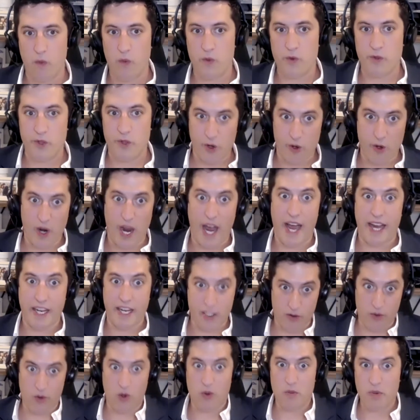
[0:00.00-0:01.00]
your
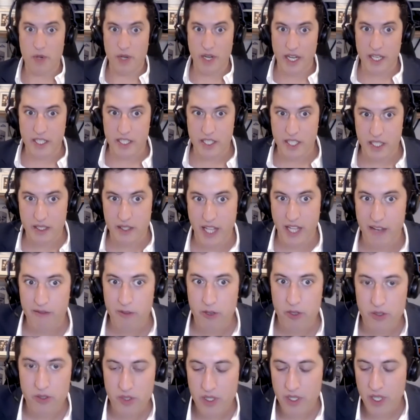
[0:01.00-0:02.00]
actual production
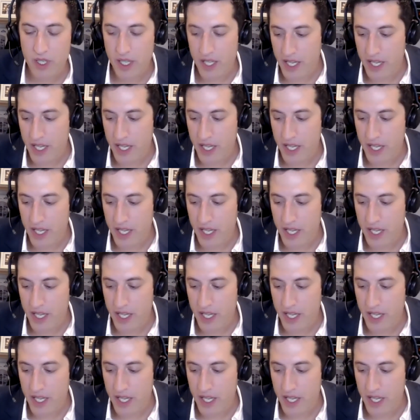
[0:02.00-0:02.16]
levels.